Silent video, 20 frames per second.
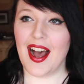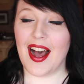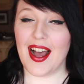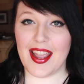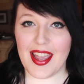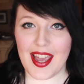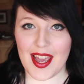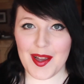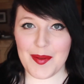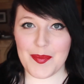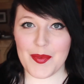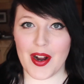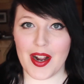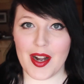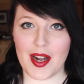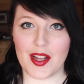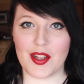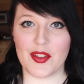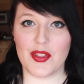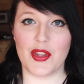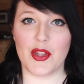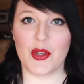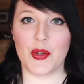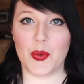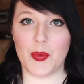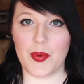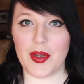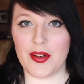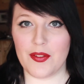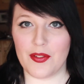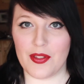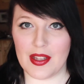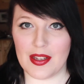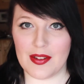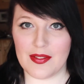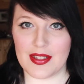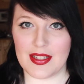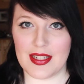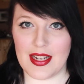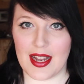I am writing the Queen of
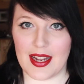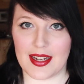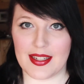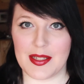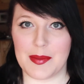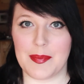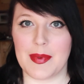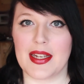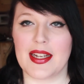Thieves next